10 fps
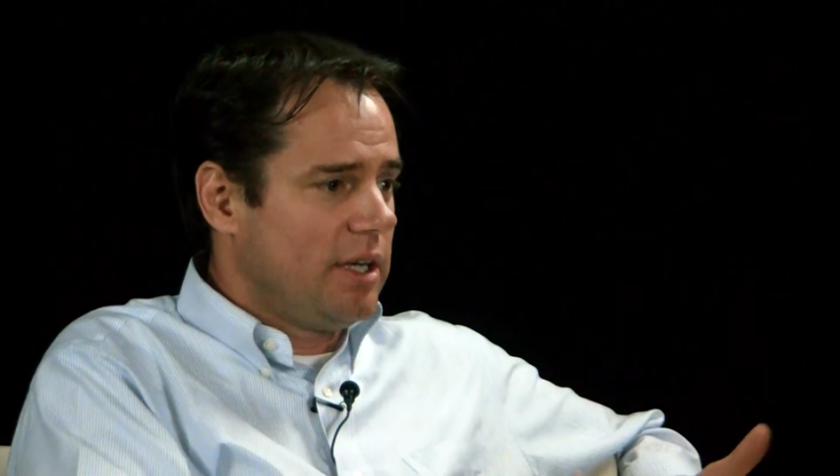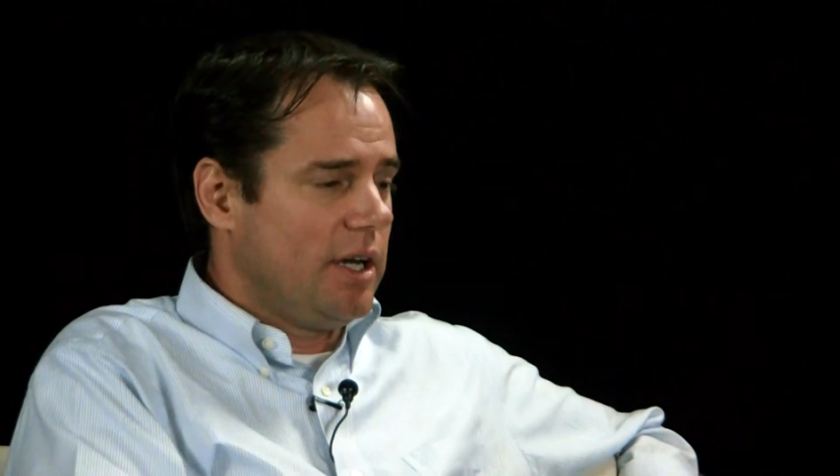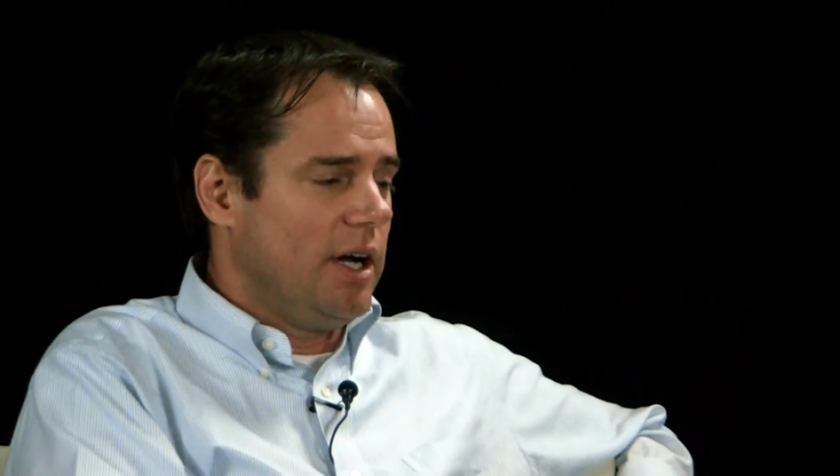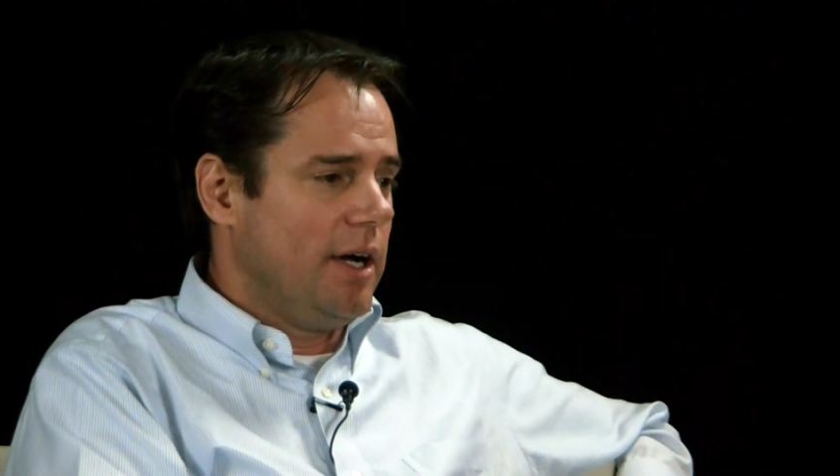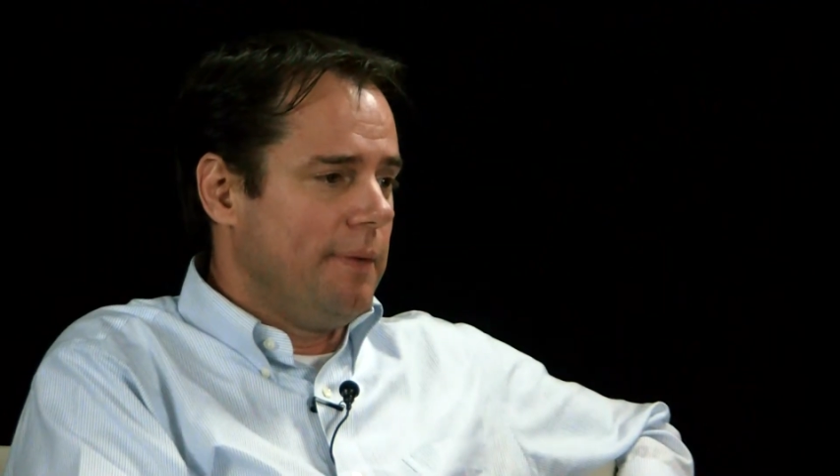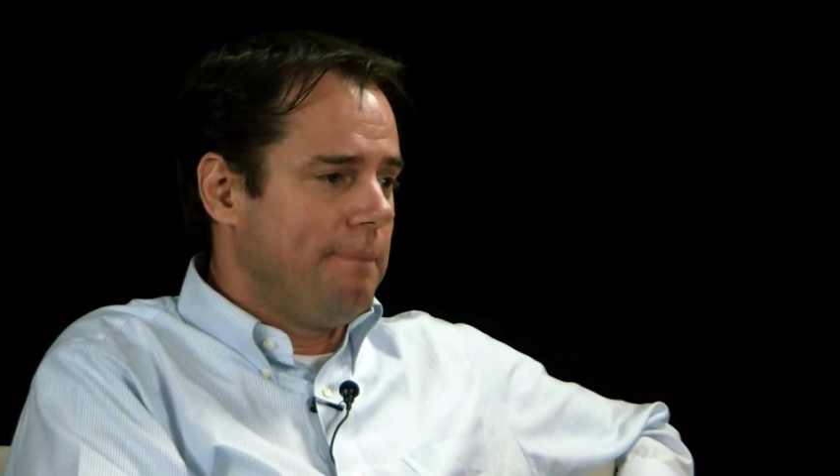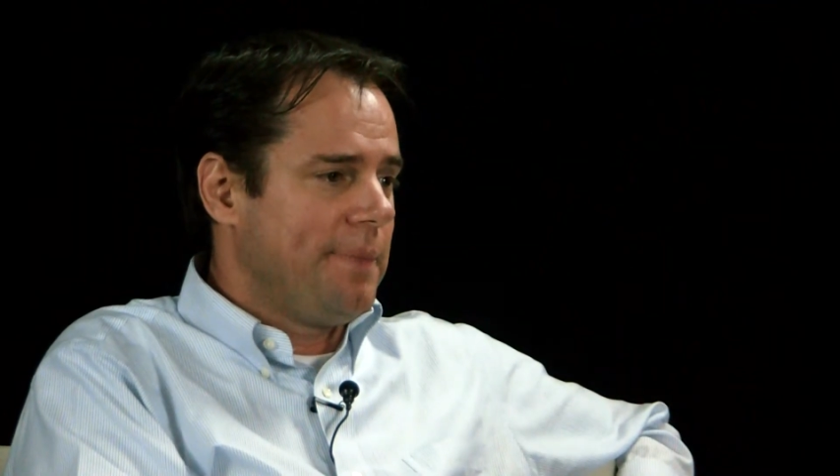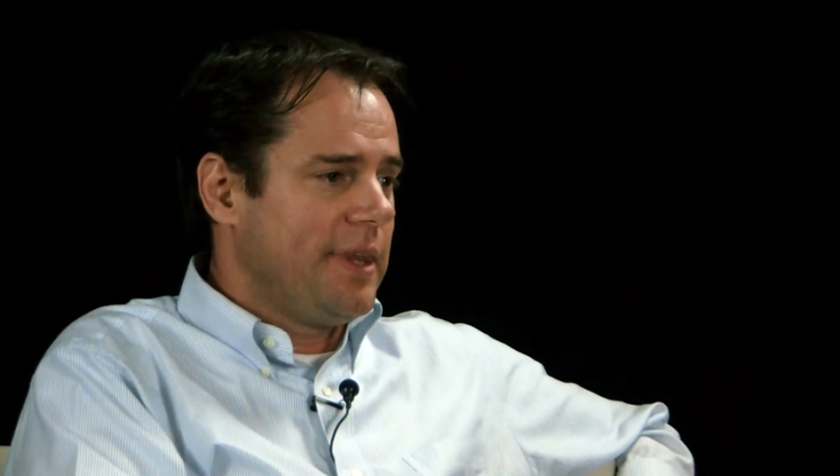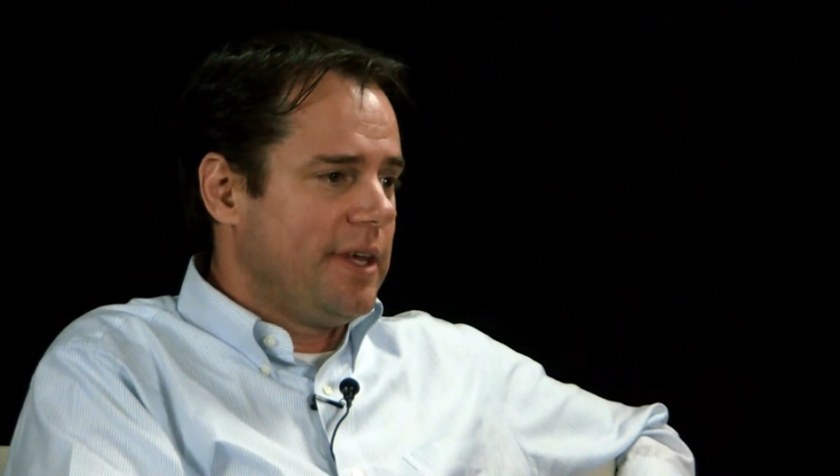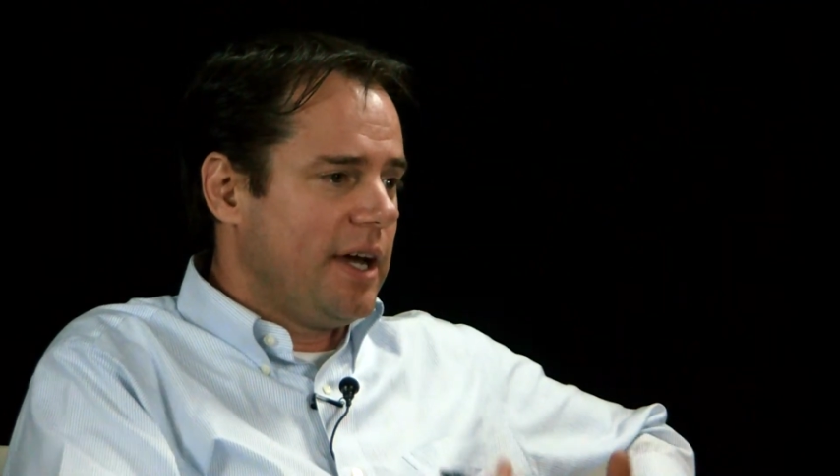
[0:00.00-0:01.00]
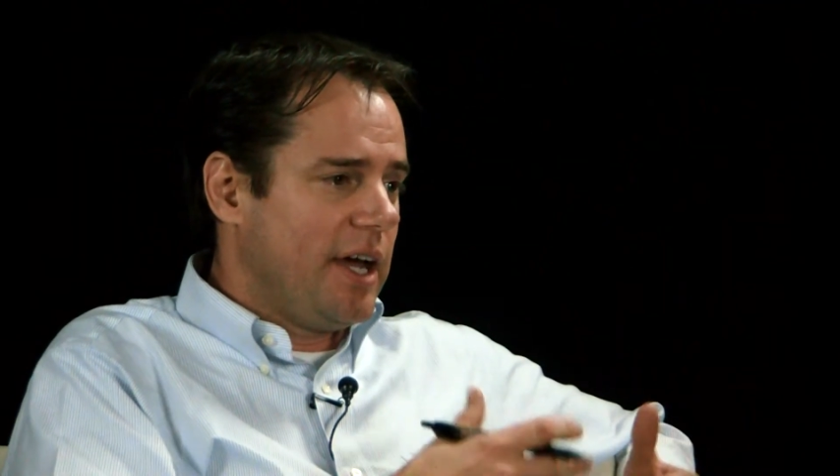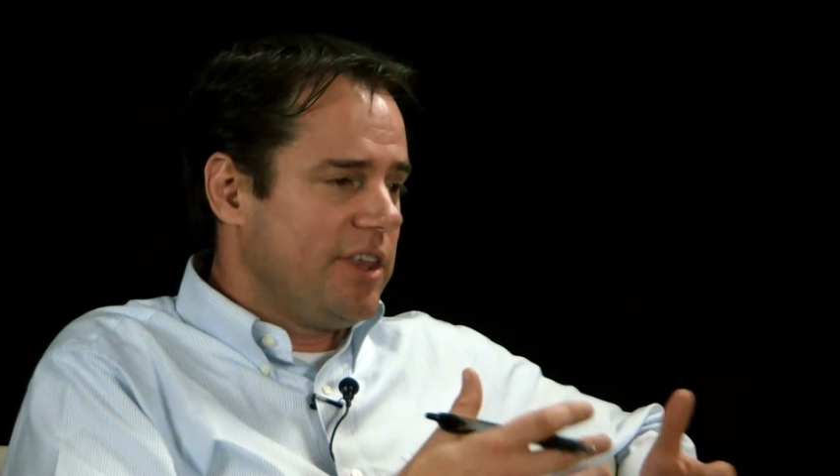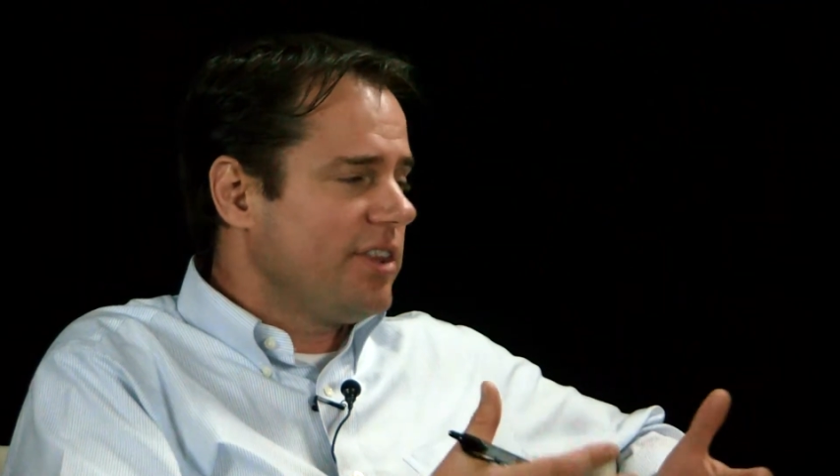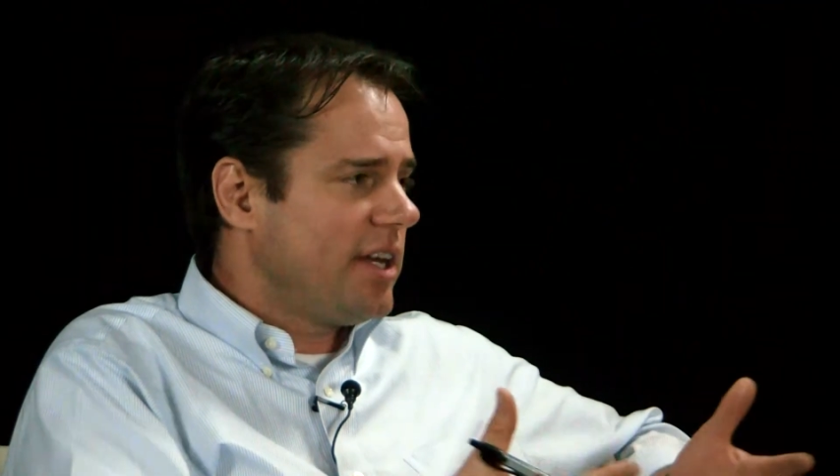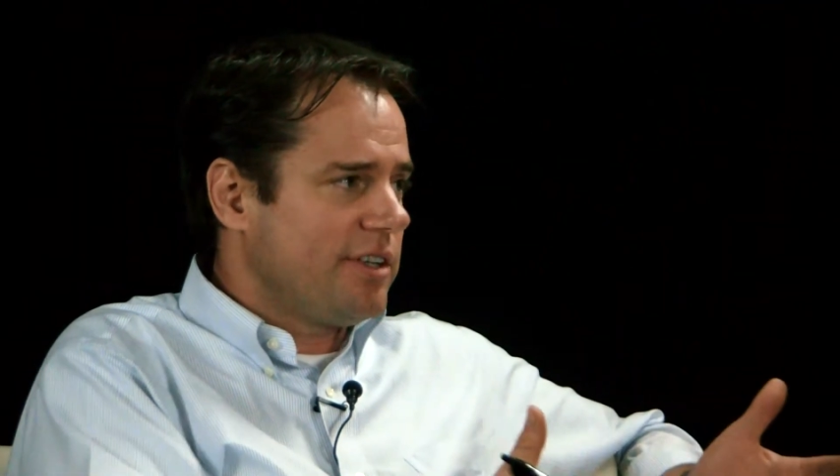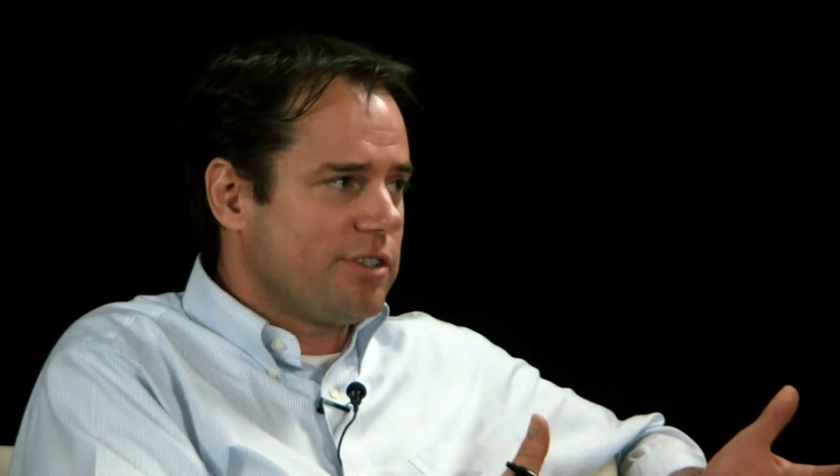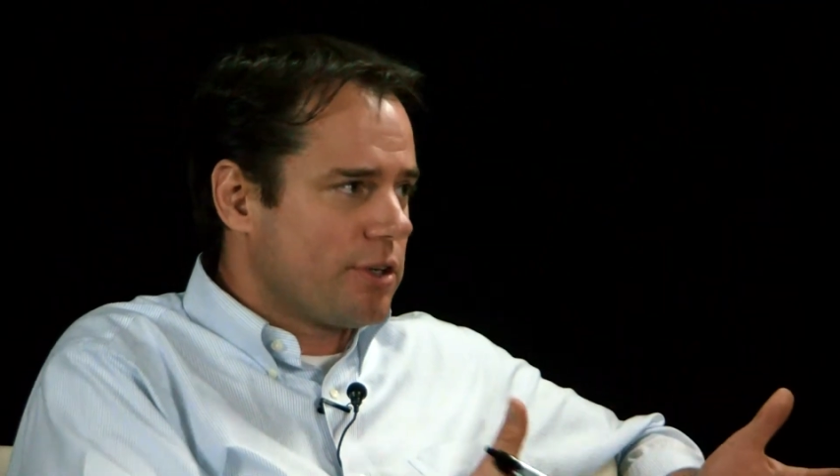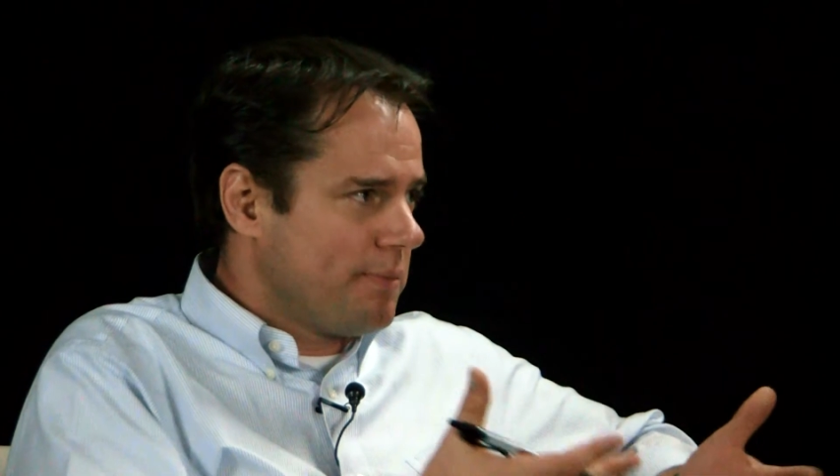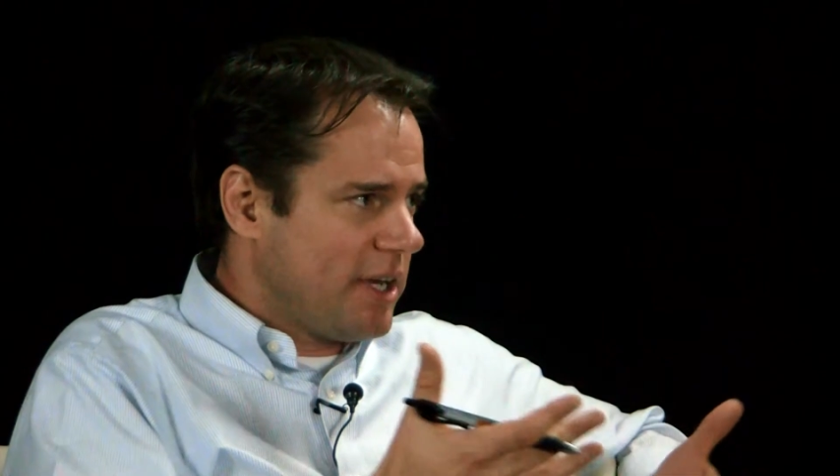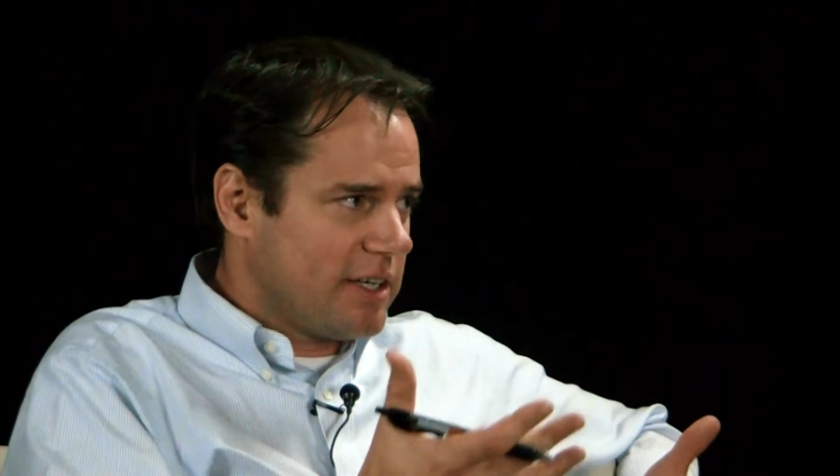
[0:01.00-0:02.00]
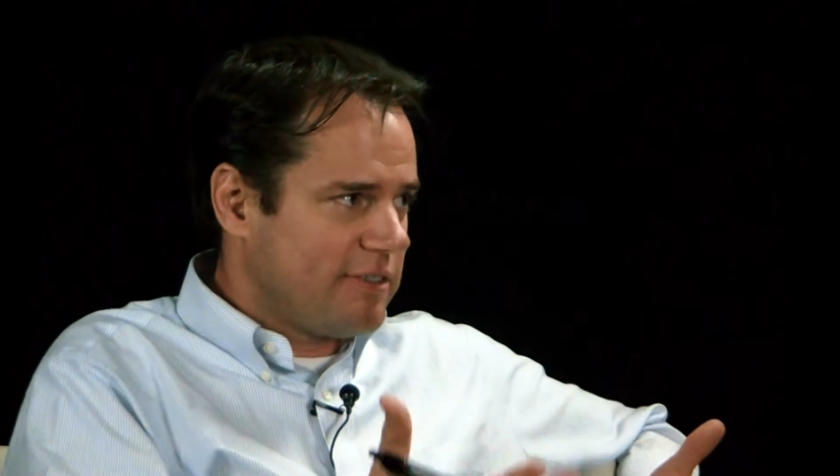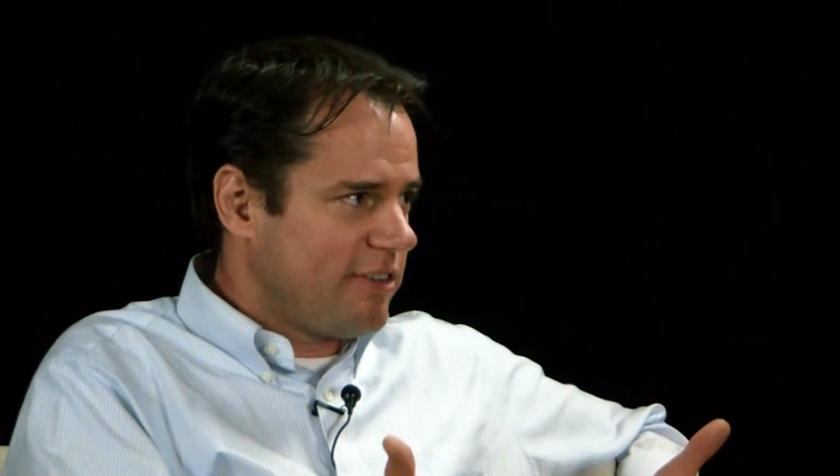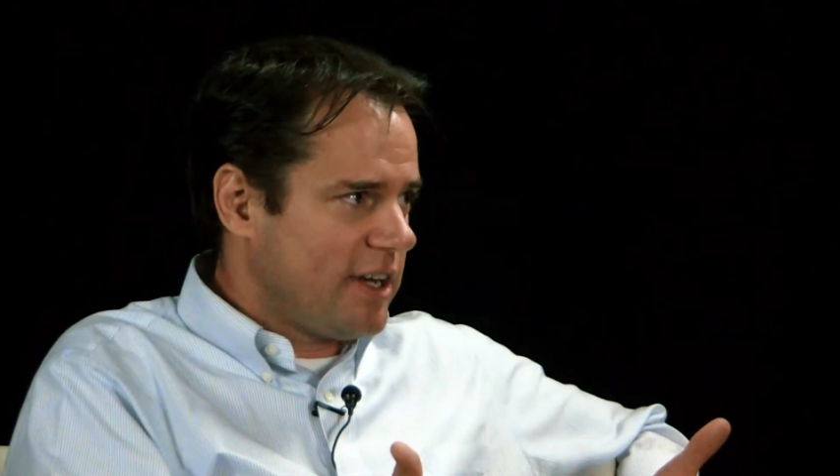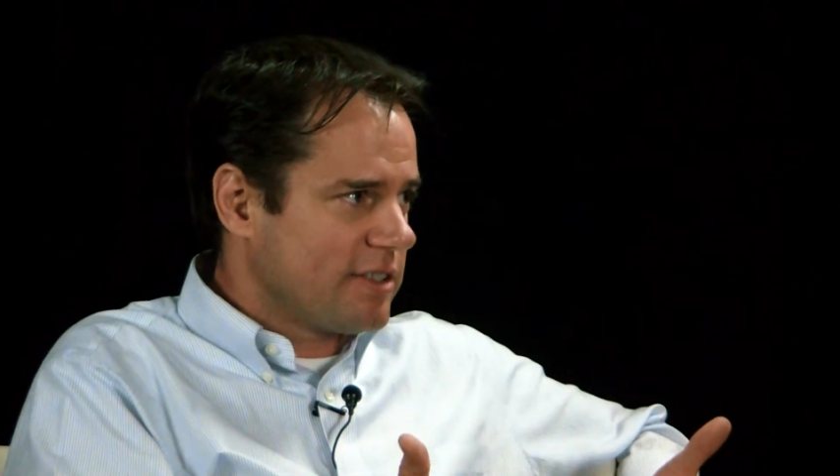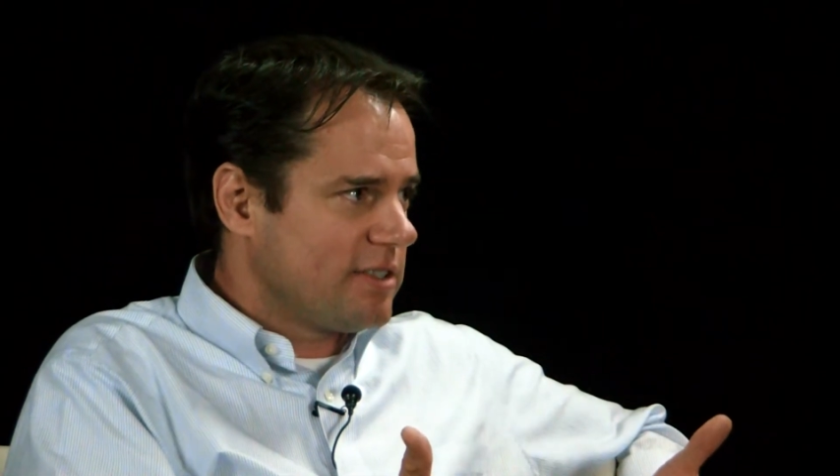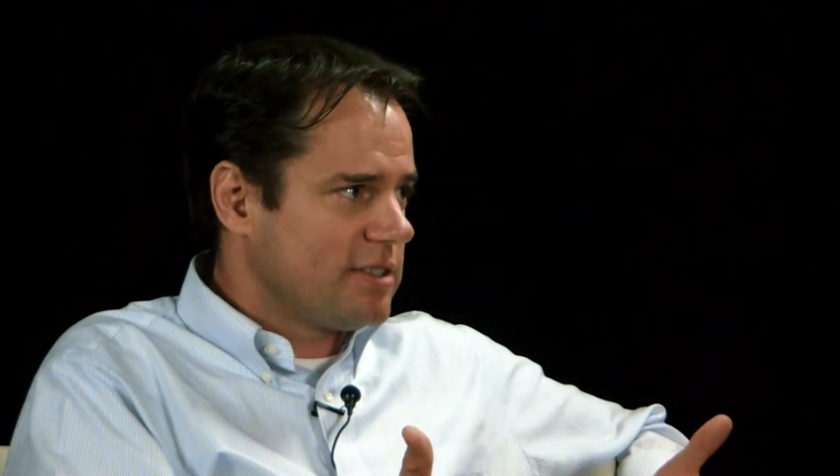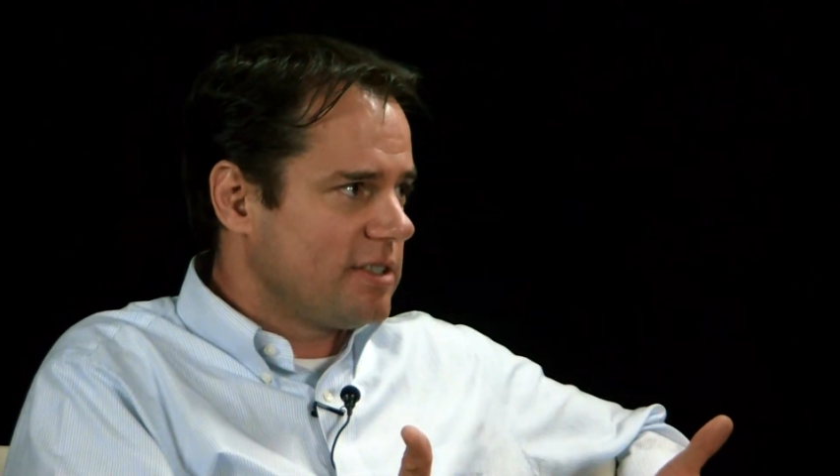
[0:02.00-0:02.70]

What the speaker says: I think that has a traumatic effect